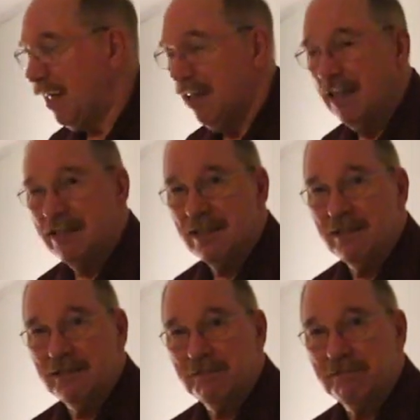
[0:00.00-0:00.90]
At least
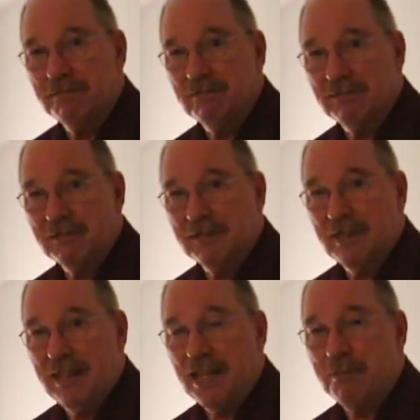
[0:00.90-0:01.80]

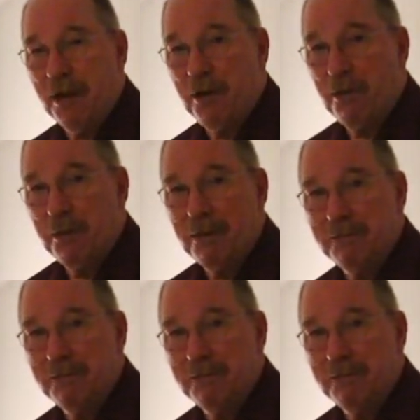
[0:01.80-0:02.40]
that's my hope.